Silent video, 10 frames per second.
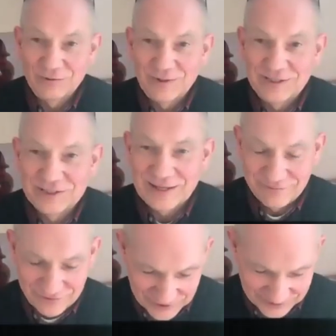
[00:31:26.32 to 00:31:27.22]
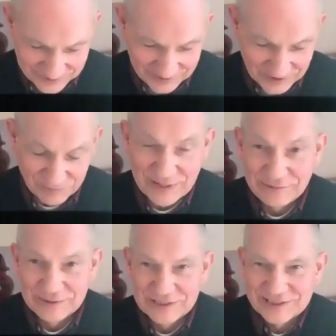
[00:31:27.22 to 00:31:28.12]
go one step further.
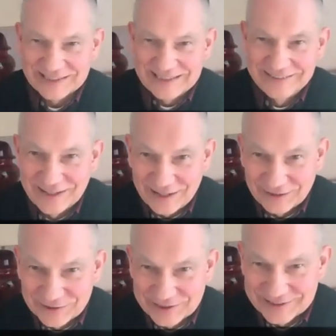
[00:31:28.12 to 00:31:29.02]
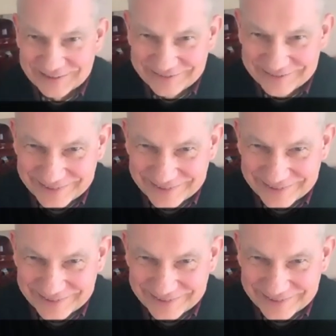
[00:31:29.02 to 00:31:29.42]
Spirits in the house.